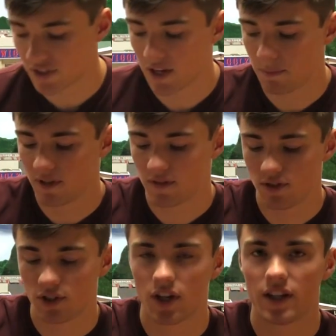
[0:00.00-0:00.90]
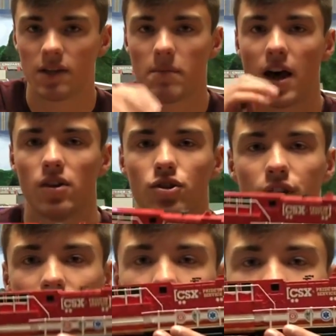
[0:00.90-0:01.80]
up, if you saw the Model
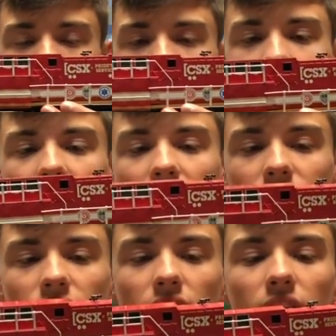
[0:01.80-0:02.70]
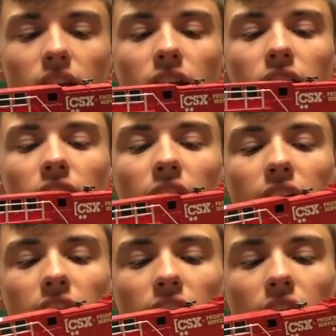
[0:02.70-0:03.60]
Train Talk podcast
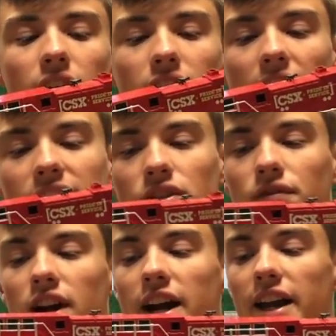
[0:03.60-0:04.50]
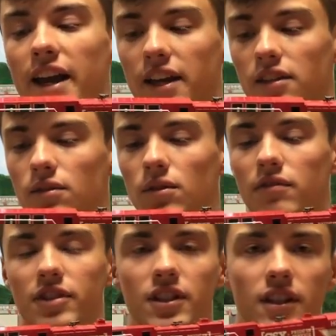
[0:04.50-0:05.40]
that aired last Friday, you would
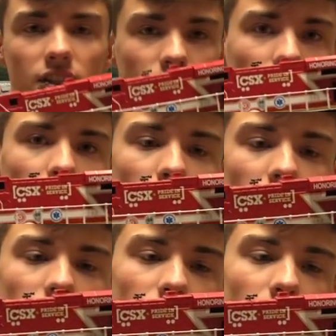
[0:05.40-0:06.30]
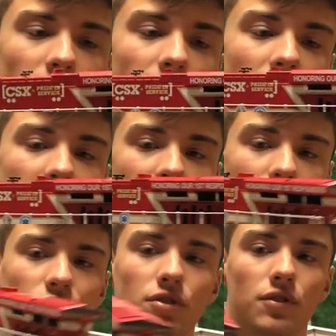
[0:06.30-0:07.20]
have seen this locomotive where I
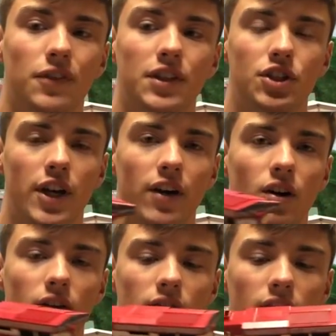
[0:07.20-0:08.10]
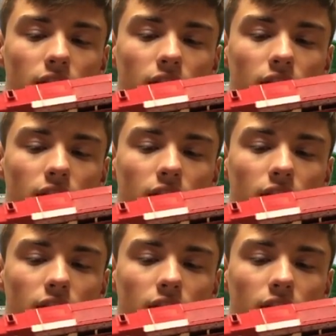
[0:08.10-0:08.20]
exclusively shared off